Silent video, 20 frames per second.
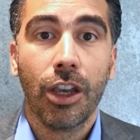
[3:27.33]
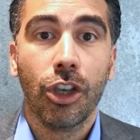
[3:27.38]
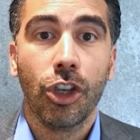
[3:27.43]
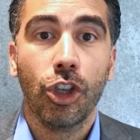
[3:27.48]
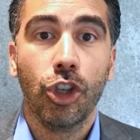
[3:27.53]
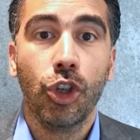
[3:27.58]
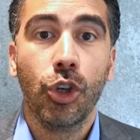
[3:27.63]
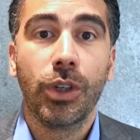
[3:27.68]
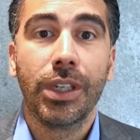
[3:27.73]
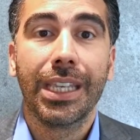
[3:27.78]

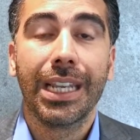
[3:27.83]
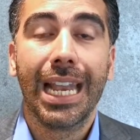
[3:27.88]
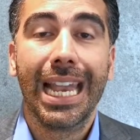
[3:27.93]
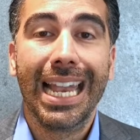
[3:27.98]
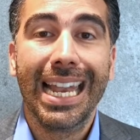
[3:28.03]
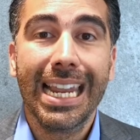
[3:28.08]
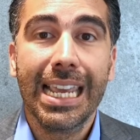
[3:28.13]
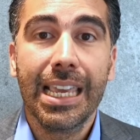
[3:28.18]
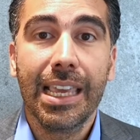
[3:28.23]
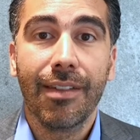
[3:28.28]
you can
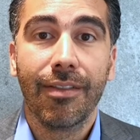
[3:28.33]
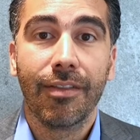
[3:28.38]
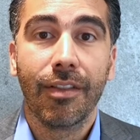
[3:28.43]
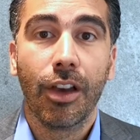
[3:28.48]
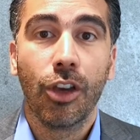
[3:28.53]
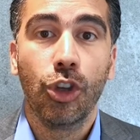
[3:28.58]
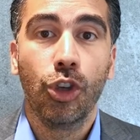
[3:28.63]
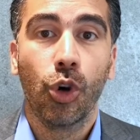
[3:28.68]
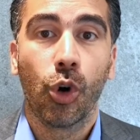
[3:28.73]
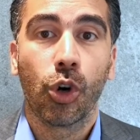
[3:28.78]
leave
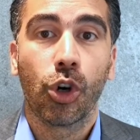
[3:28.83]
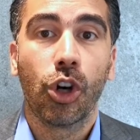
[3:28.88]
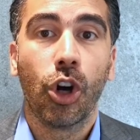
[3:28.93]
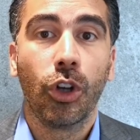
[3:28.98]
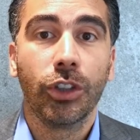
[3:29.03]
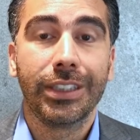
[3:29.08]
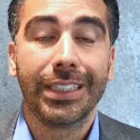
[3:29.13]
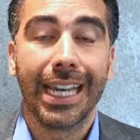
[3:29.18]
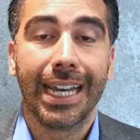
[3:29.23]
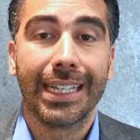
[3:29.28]
your
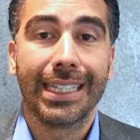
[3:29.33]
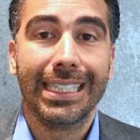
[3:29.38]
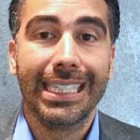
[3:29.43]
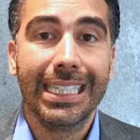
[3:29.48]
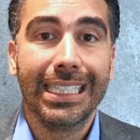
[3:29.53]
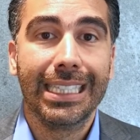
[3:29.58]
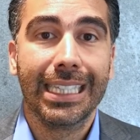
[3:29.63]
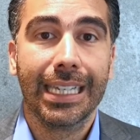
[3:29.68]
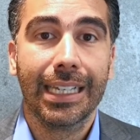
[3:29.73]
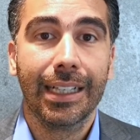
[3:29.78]
contact
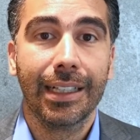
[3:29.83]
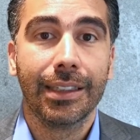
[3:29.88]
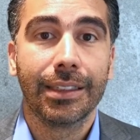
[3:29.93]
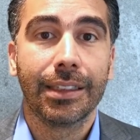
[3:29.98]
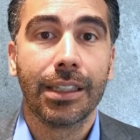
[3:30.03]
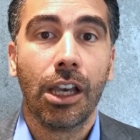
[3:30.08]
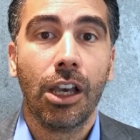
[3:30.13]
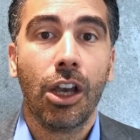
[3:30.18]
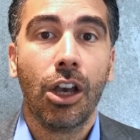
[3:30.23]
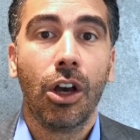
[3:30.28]

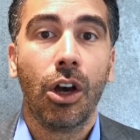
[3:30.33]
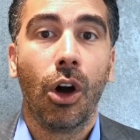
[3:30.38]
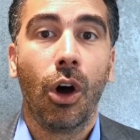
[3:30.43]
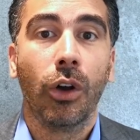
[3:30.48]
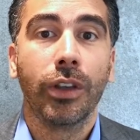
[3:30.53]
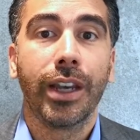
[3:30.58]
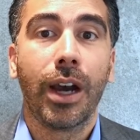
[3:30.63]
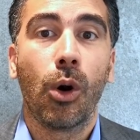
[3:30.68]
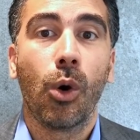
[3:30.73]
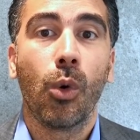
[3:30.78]
details on
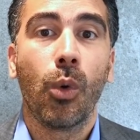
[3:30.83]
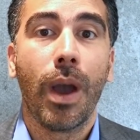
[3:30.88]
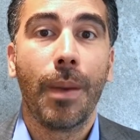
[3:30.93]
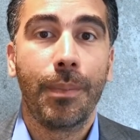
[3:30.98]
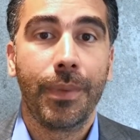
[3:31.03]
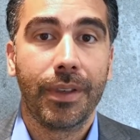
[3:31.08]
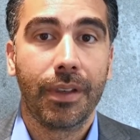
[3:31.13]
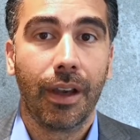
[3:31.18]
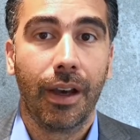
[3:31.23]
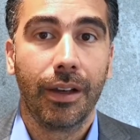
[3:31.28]
our
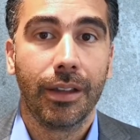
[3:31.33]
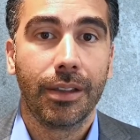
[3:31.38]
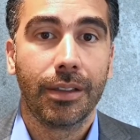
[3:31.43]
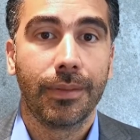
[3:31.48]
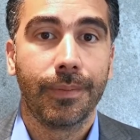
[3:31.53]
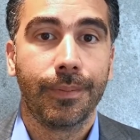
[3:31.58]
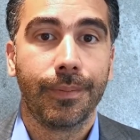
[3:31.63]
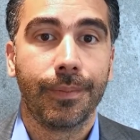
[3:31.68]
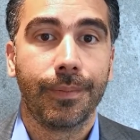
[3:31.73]
website.